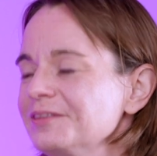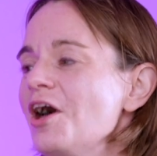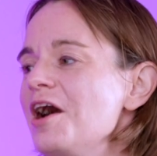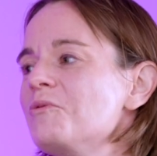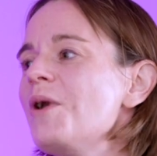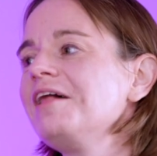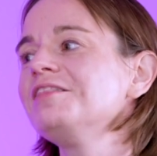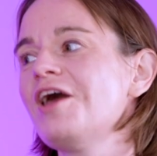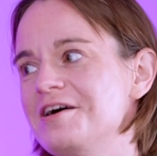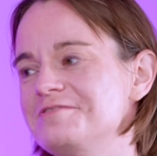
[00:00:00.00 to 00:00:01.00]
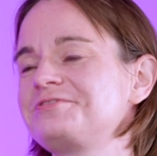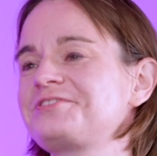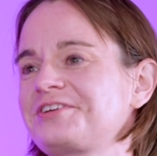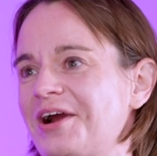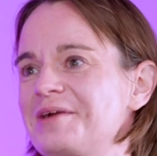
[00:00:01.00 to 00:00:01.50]

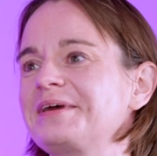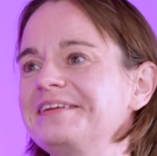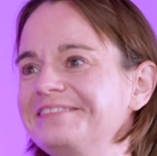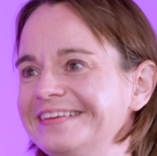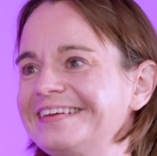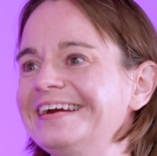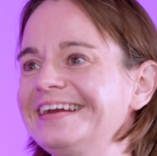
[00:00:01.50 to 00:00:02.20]
well-loved carpet right there.